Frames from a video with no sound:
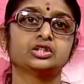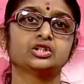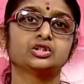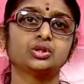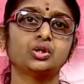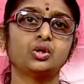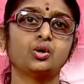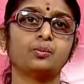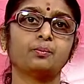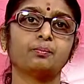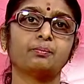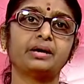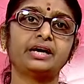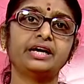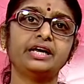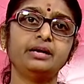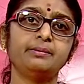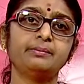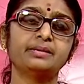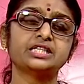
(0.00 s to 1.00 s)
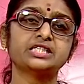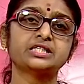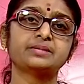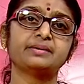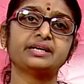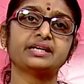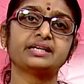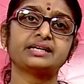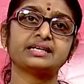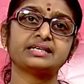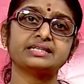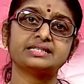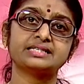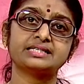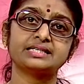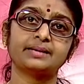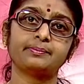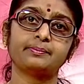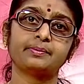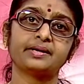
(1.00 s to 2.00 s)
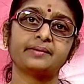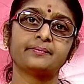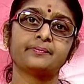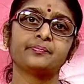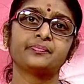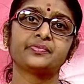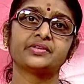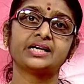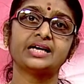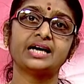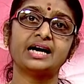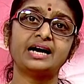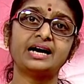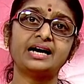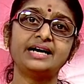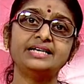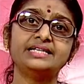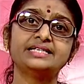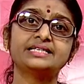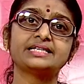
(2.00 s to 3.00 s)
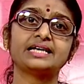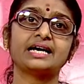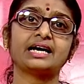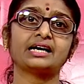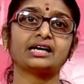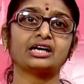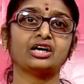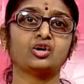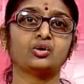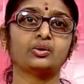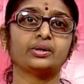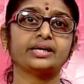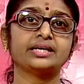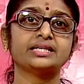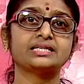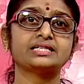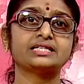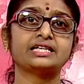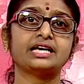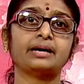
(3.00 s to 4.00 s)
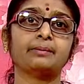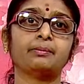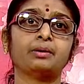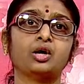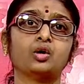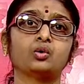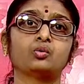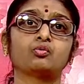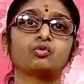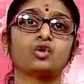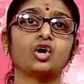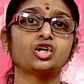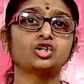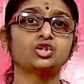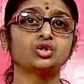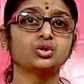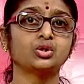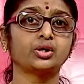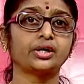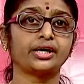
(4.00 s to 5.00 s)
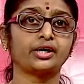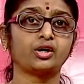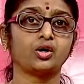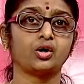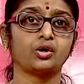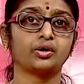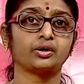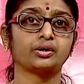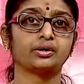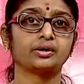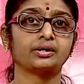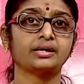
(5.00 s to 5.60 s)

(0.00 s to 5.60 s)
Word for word: So, money measurement concept guides accountants about what to record